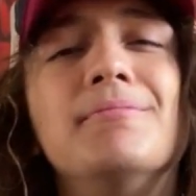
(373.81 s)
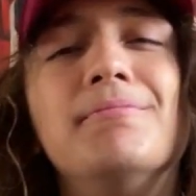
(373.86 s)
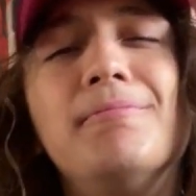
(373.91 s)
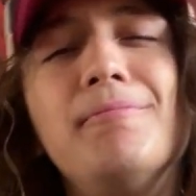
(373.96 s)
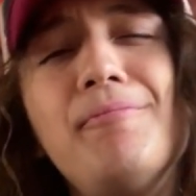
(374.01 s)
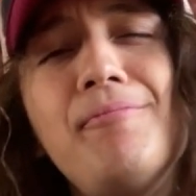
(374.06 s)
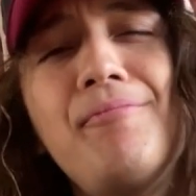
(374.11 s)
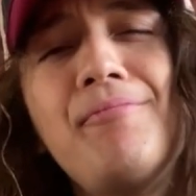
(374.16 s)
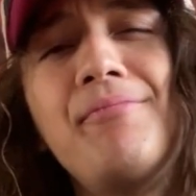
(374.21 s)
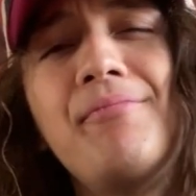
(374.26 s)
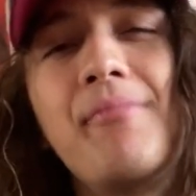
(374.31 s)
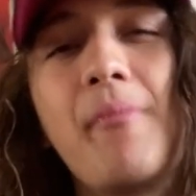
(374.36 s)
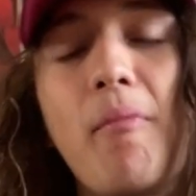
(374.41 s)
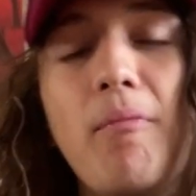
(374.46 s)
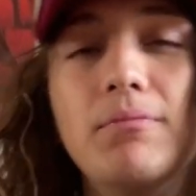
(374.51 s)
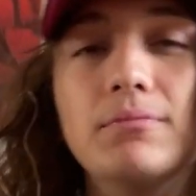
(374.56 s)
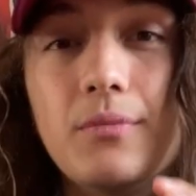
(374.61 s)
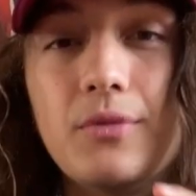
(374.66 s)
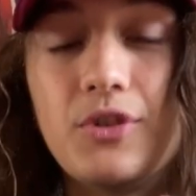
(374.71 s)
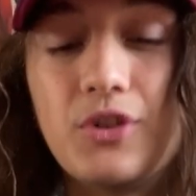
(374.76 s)

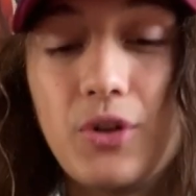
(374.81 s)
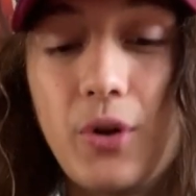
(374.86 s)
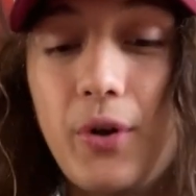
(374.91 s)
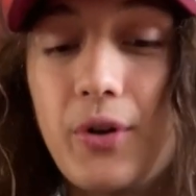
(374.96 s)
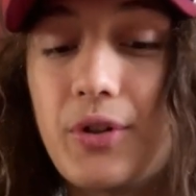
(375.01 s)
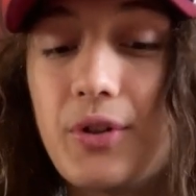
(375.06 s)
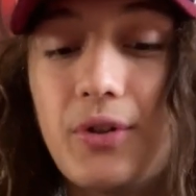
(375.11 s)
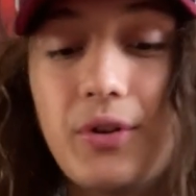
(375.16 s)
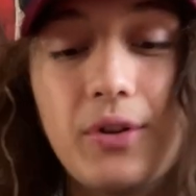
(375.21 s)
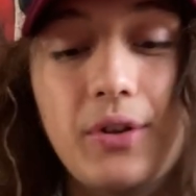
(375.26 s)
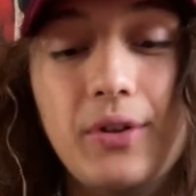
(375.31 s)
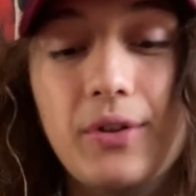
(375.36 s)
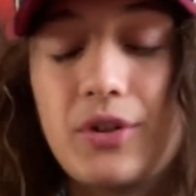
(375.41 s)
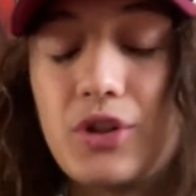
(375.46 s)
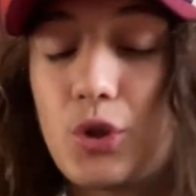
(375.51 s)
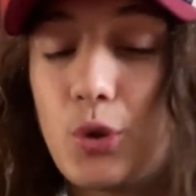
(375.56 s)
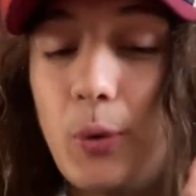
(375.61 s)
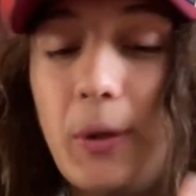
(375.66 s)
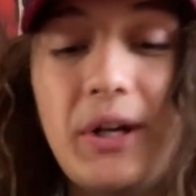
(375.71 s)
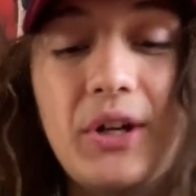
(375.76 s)
The
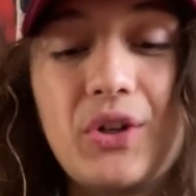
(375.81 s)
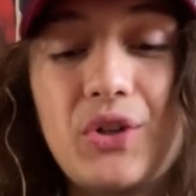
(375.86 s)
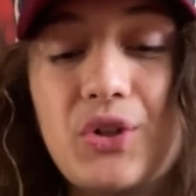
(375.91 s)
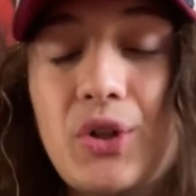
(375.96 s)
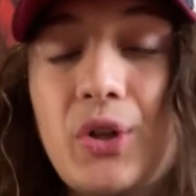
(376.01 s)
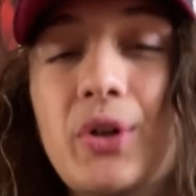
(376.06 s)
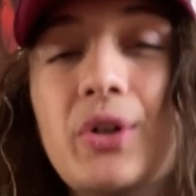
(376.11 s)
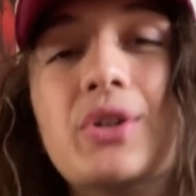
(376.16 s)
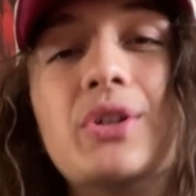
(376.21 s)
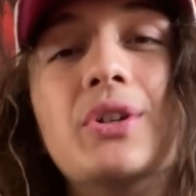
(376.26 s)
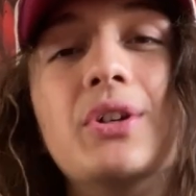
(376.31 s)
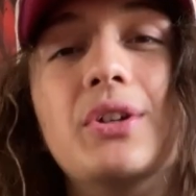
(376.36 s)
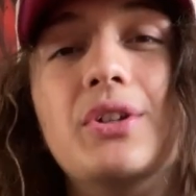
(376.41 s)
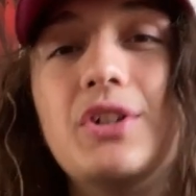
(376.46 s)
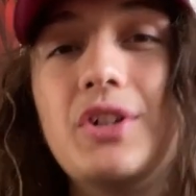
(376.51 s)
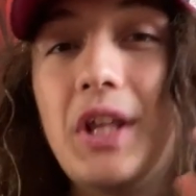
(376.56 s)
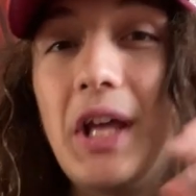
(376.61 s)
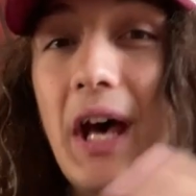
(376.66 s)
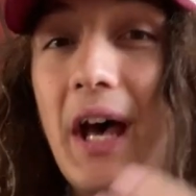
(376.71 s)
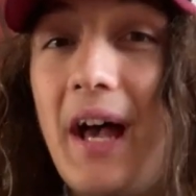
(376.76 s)
square
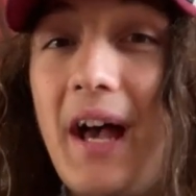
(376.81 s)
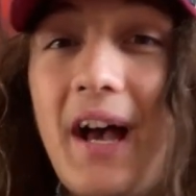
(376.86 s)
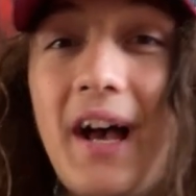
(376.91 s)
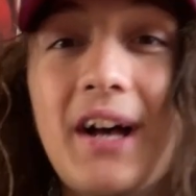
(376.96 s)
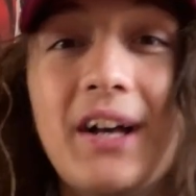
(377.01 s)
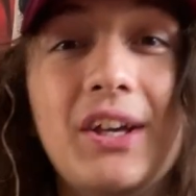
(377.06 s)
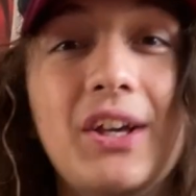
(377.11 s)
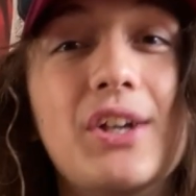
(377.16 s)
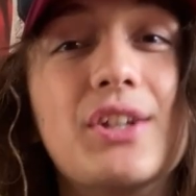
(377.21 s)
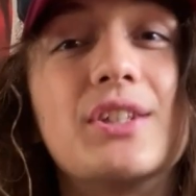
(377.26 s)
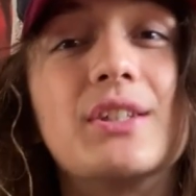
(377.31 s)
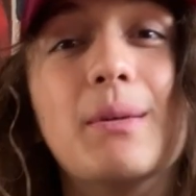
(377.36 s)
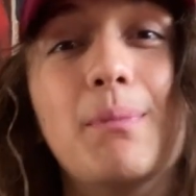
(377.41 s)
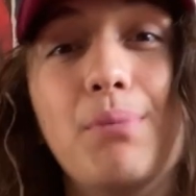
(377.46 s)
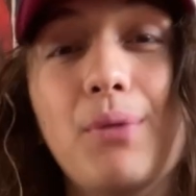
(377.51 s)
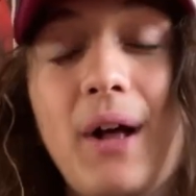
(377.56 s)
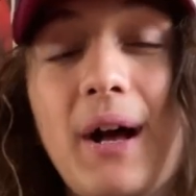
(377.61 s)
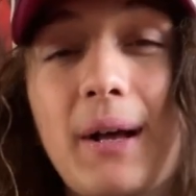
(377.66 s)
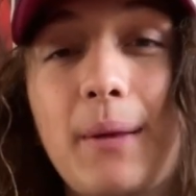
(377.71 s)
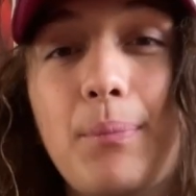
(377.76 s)
sausage, the haggis, the
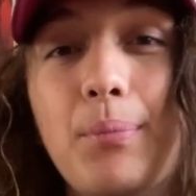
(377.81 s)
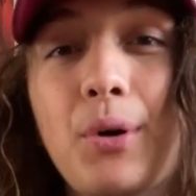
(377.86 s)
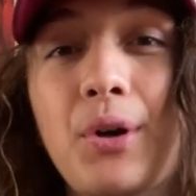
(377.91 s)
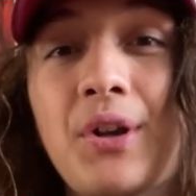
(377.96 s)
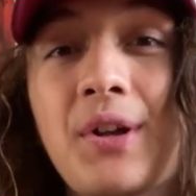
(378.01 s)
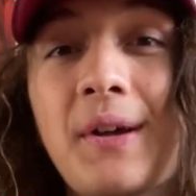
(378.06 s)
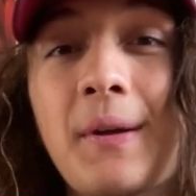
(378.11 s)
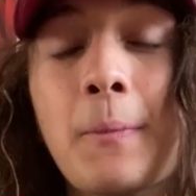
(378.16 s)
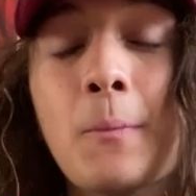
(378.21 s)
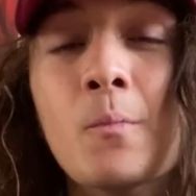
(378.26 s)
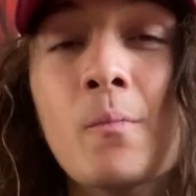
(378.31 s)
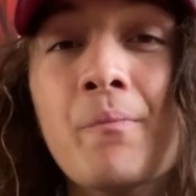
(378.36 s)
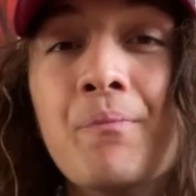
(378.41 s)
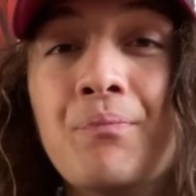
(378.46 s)
black pudding,